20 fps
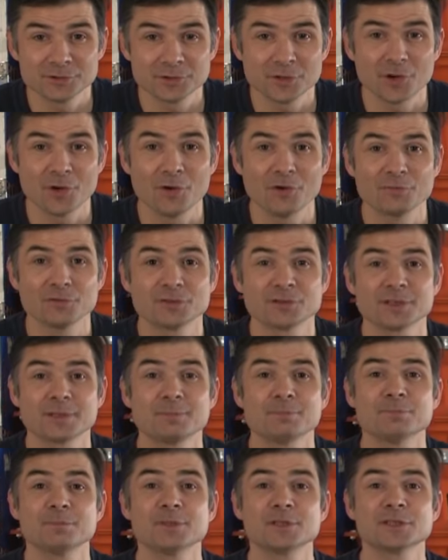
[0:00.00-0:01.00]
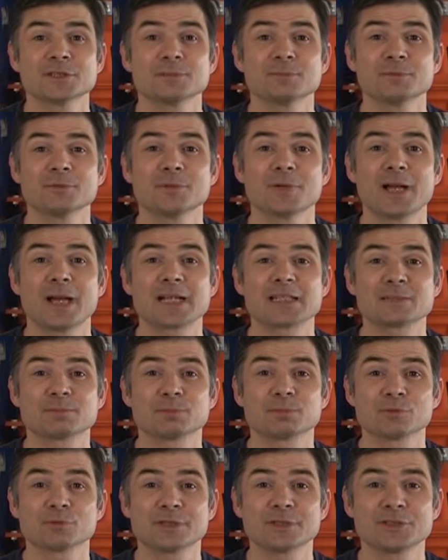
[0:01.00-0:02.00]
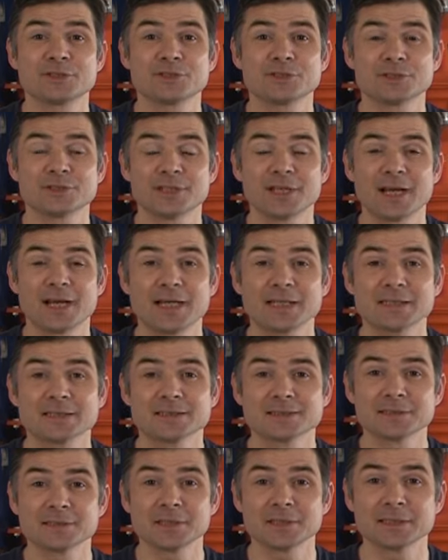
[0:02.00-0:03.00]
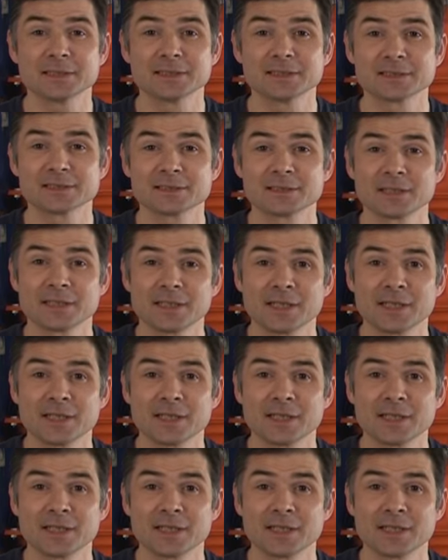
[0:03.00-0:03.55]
of submersible exploration and science.